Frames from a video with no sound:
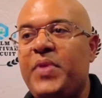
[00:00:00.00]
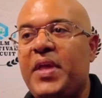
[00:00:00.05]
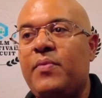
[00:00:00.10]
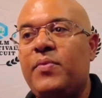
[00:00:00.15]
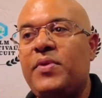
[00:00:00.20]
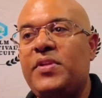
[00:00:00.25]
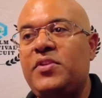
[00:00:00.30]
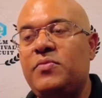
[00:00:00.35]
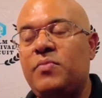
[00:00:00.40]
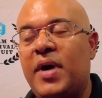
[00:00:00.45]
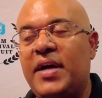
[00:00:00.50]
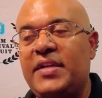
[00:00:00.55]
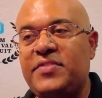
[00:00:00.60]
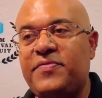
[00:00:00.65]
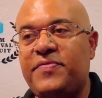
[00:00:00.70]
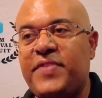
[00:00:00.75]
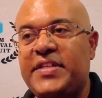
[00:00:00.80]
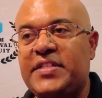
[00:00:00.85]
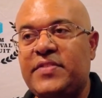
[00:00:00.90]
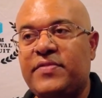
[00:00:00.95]
And when you watch
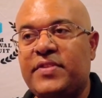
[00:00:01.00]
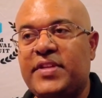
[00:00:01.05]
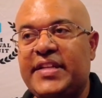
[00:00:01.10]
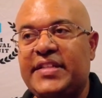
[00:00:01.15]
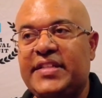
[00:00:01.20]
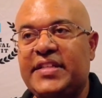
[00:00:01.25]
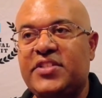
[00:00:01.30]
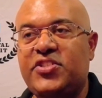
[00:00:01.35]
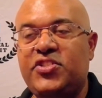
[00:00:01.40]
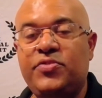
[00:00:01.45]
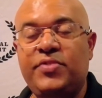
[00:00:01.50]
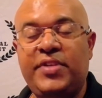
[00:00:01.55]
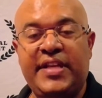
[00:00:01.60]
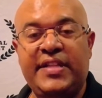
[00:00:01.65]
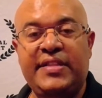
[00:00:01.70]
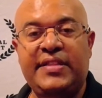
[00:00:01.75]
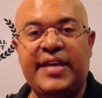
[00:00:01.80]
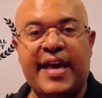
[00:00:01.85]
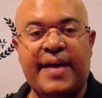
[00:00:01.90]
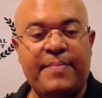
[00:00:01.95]
a festival like this, you
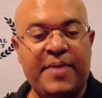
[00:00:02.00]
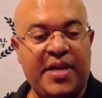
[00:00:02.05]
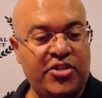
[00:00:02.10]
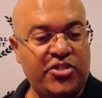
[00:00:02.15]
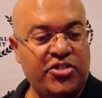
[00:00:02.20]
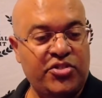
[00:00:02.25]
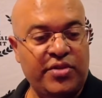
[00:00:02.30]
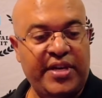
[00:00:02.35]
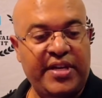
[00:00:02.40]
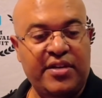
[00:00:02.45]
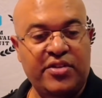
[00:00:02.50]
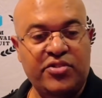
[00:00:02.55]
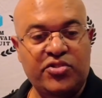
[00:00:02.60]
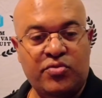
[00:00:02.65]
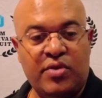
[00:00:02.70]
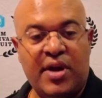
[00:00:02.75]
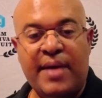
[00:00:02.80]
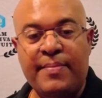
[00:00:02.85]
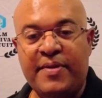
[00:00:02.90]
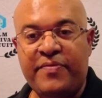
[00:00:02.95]
get that because you'll get a
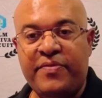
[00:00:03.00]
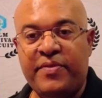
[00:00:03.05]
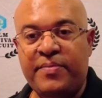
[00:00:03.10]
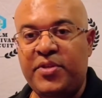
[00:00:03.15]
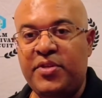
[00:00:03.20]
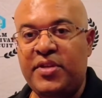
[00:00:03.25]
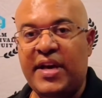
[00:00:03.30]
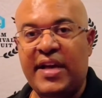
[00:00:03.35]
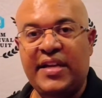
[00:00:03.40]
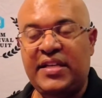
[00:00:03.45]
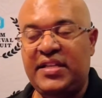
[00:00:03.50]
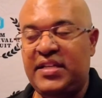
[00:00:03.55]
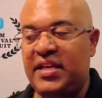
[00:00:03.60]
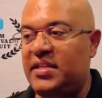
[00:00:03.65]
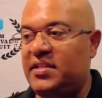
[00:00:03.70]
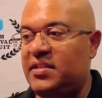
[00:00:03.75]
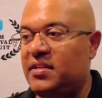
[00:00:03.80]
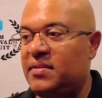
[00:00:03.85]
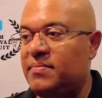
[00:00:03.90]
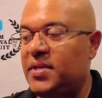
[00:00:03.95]
drama from the United
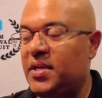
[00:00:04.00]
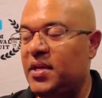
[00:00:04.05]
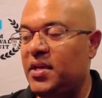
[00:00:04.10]
Kingdom,